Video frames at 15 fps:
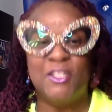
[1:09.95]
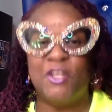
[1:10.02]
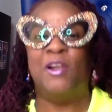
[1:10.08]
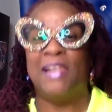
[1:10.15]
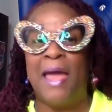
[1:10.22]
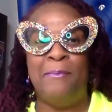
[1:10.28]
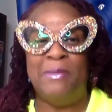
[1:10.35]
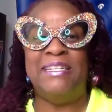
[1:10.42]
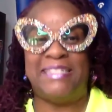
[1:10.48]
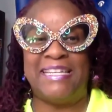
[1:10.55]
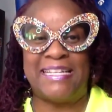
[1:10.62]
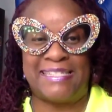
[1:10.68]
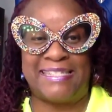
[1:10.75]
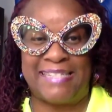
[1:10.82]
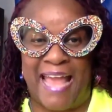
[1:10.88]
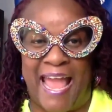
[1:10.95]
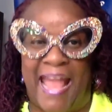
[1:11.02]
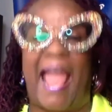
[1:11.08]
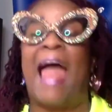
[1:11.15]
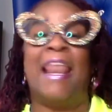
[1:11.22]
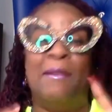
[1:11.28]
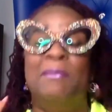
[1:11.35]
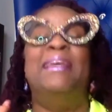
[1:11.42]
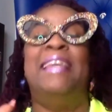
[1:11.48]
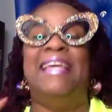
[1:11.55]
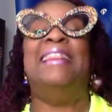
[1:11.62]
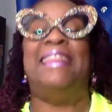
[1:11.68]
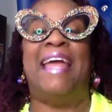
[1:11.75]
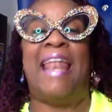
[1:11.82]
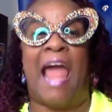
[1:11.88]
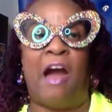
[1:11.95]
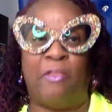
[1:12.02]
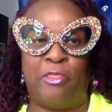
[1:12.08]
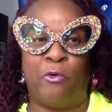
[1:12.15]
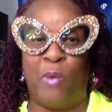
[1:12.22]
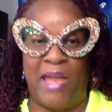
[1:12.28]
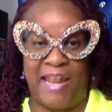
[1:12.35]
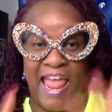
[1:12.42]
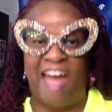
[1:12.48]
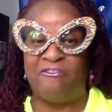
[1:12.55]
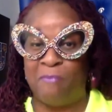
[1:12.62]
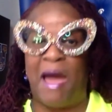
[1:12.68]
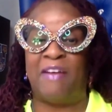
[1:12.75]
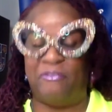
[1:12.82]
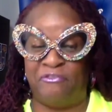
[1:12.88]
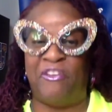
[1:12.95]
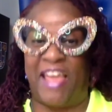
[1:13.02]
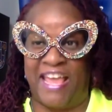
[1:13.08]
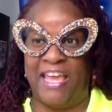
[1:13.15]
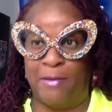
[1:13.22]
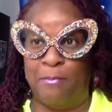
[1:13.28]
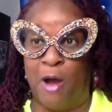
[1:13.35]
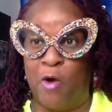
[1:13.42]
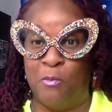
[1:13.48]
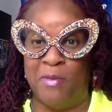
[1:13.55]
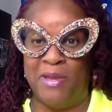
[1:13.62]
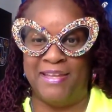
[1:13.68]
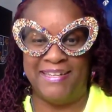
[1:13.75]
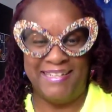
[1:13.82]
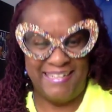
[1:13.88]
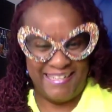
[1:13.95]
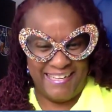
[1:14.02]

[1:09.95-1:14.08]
So let me just say, let me get that out the way and have my fan moment.